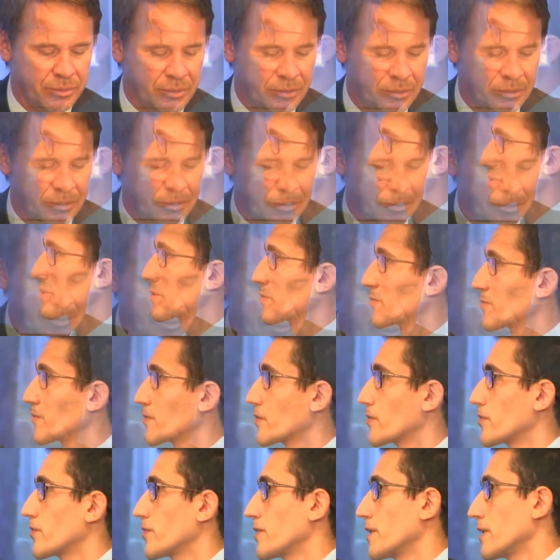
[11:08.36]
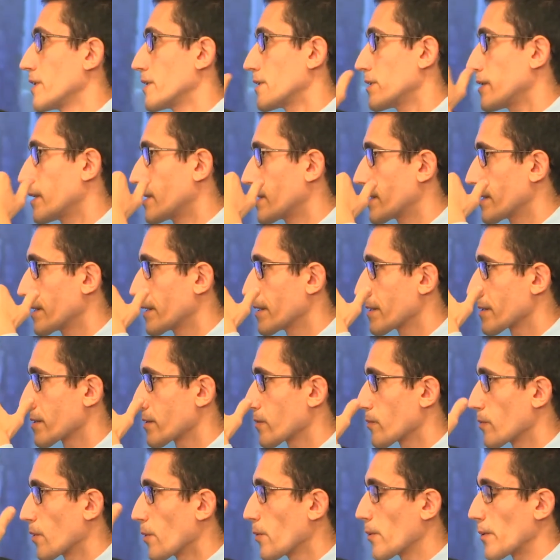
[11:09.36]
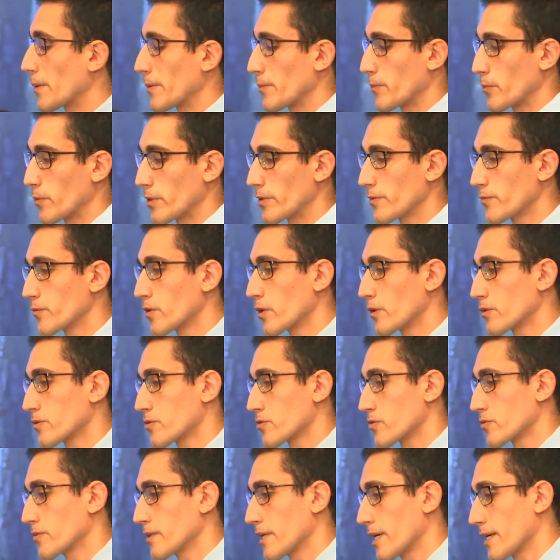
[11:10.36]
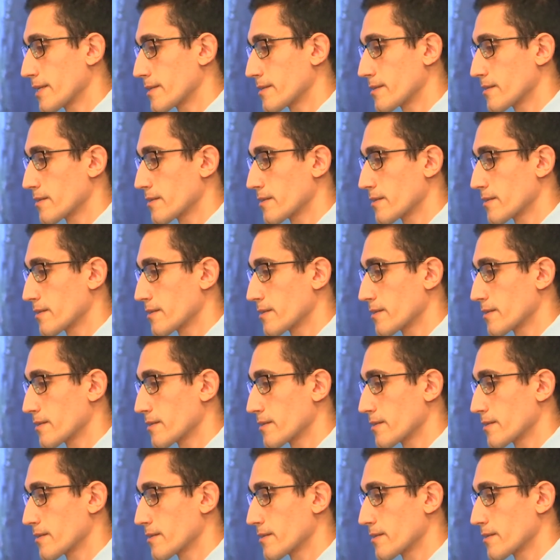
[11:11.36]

But the fear there is, when we've gone through that